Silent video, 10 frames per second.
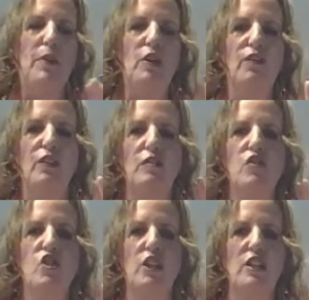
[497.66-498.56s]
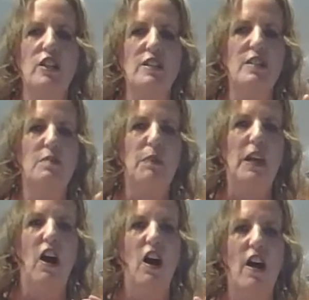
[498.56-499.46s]
beautiful genius
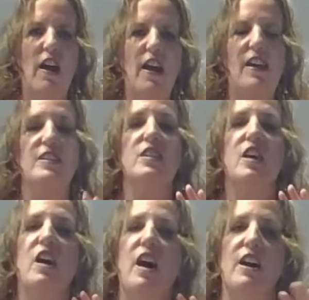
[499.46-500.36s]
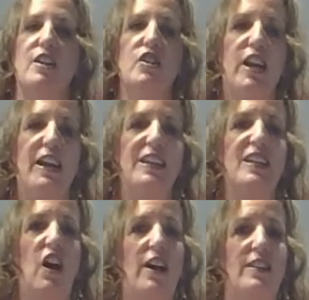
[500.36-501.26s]
behind
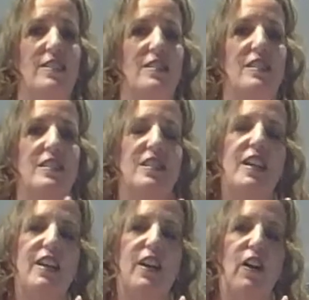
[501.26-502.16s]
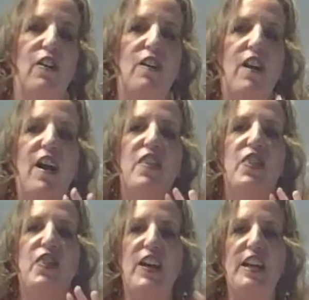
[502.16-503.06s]
Unchained Goddess is here.
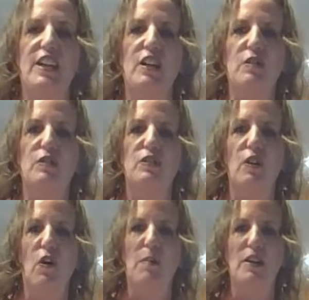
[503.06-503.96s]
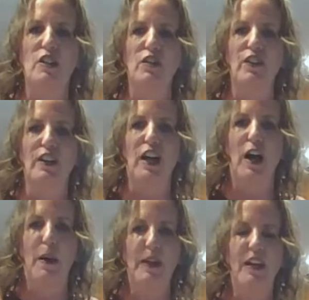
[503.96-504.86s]
Thank you so much for
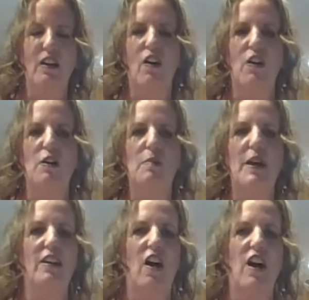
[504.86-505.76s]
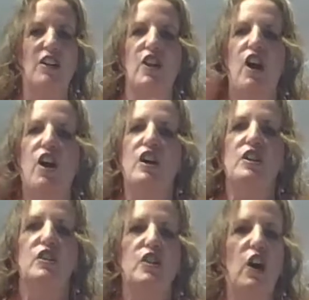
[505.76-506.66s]
coming. Oh my gosh.
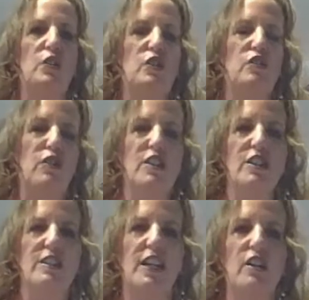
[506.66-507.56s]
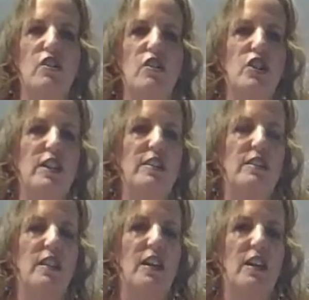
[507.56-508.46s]
So Trish is here.
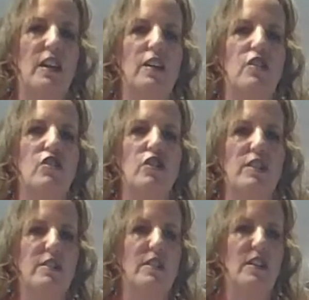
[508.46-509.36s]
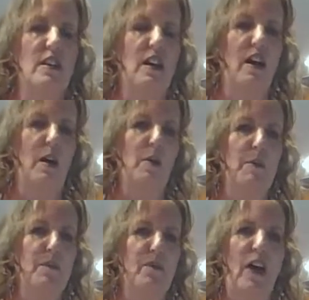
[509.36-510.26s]
She's the
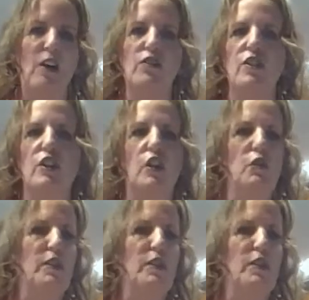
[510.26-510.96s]
founder,